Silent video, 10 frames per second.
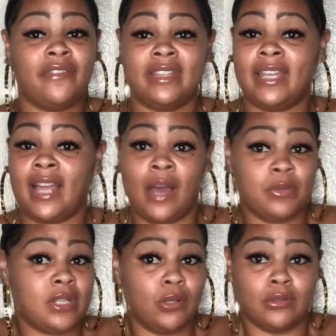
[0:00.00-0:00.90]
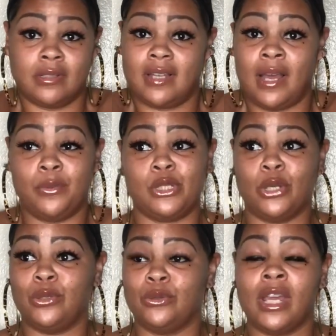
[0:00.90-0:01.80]
everything. I was sold. I was
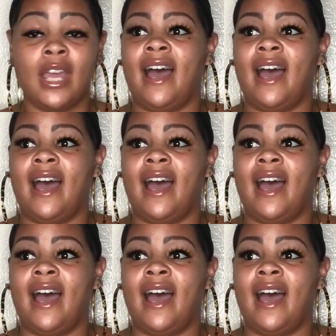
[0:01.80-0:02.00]
sold.